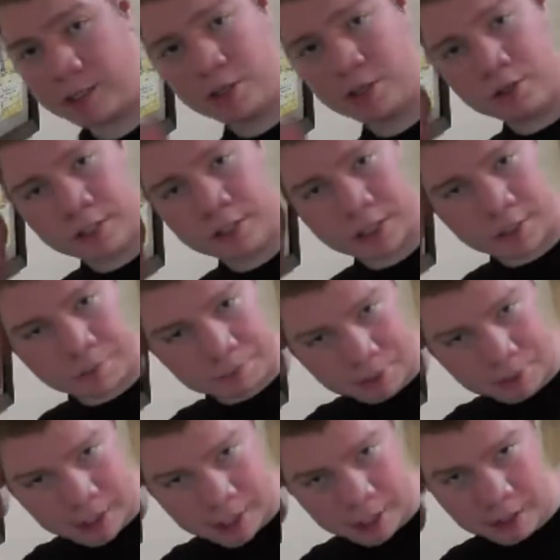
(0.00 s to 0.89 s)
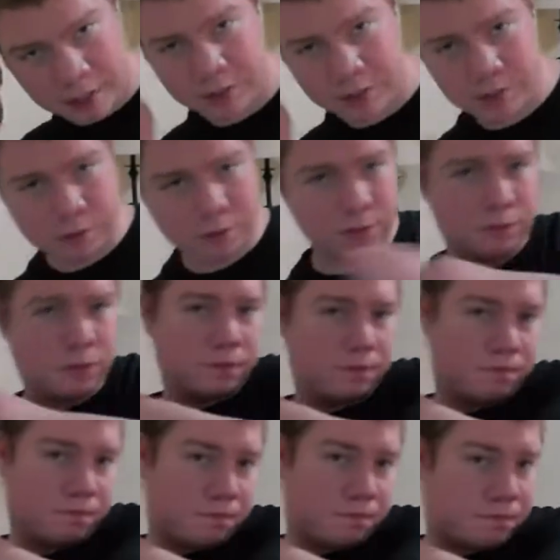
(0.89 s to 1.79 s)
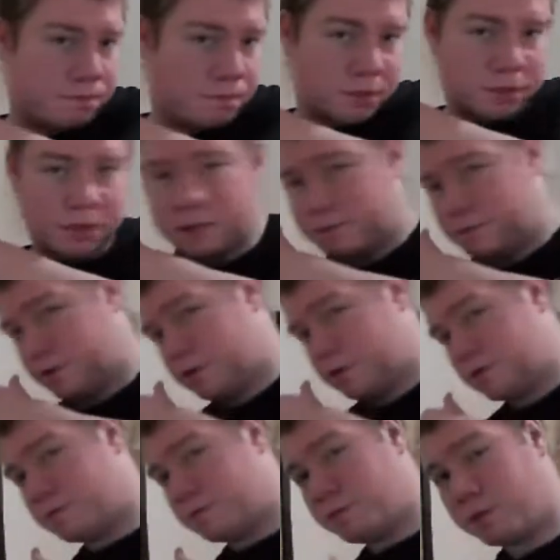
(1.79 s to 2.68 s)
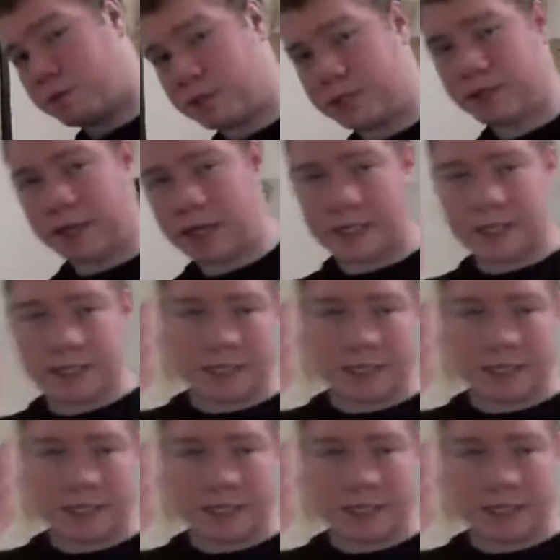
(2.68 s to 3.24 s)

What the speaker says: have noticed the brand new. Try to point it at